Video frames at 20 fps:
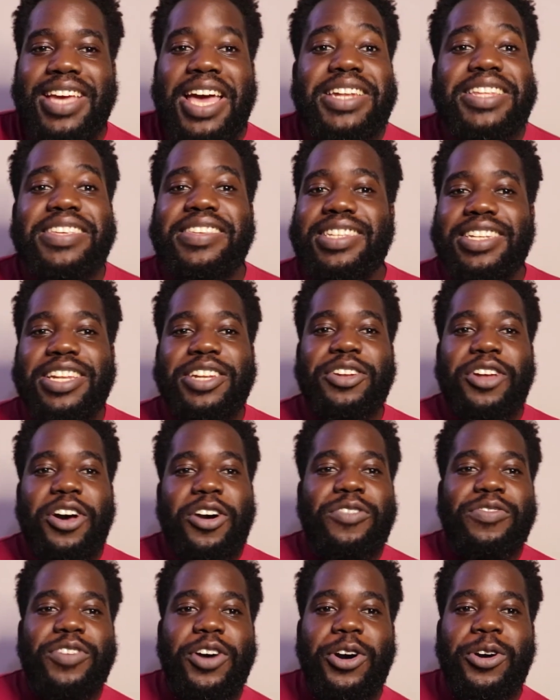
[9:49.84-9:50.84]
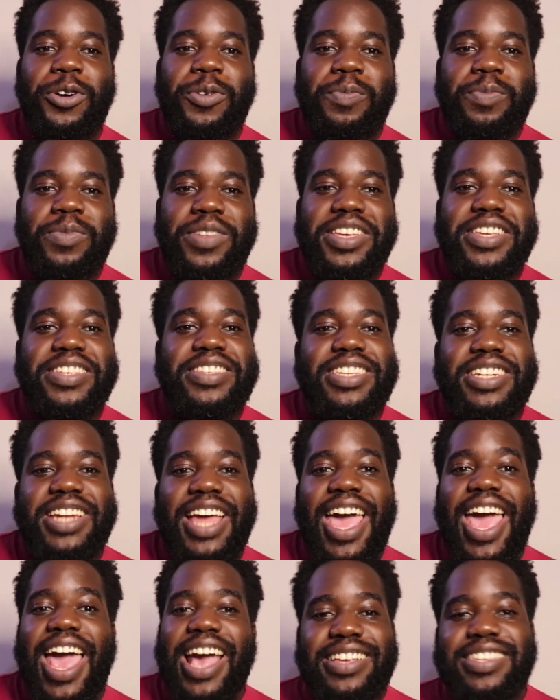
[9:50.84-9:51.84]
Denis Lenovo is an
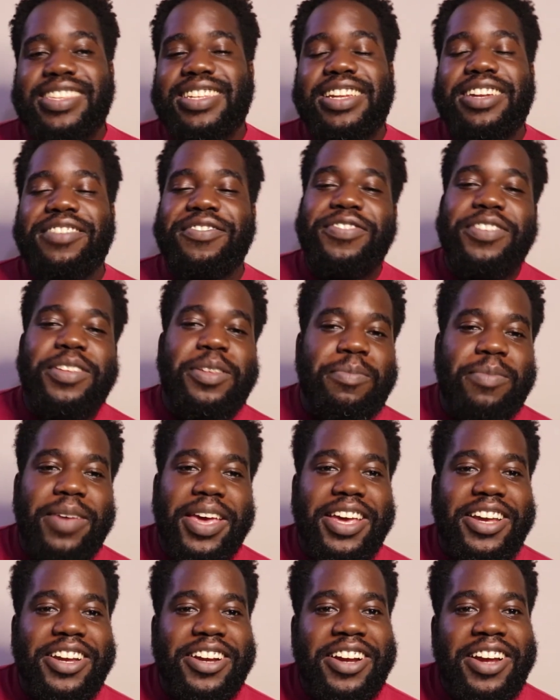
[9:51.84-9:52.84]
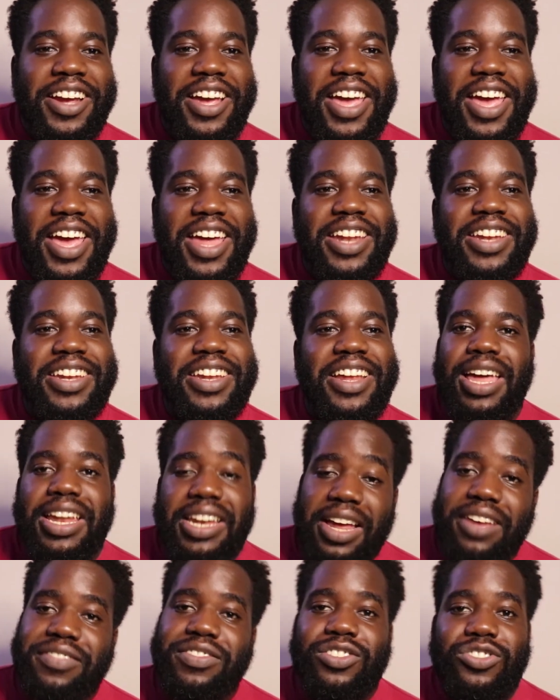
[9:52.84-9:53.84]
excellent filmmaker and
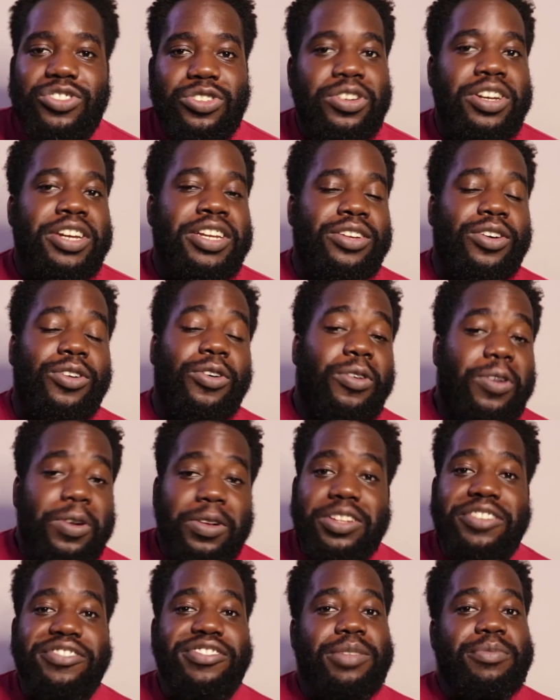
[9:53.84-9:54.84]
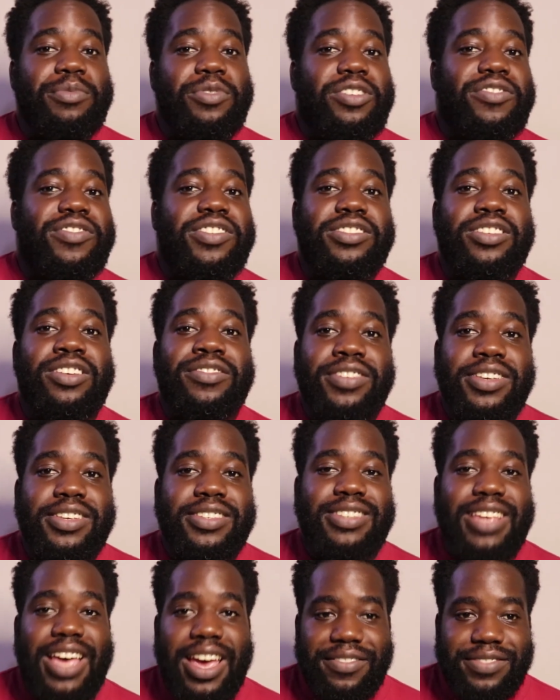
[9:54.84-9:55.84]
I've enjoyed all of the movies of
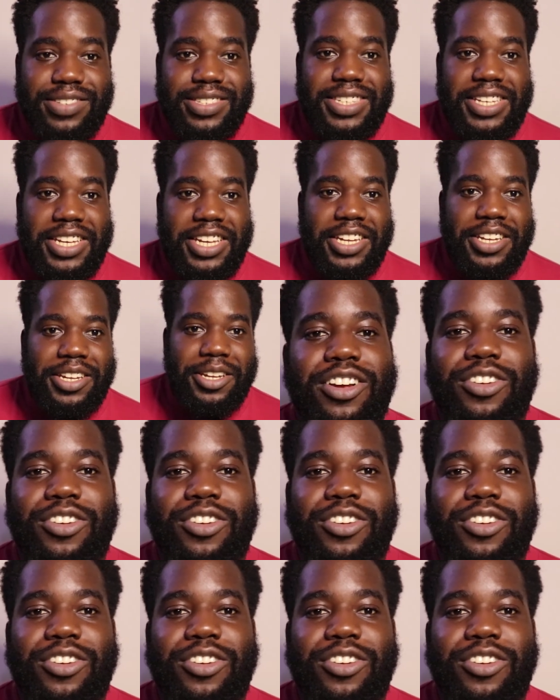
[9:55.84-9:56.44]
his I've seen.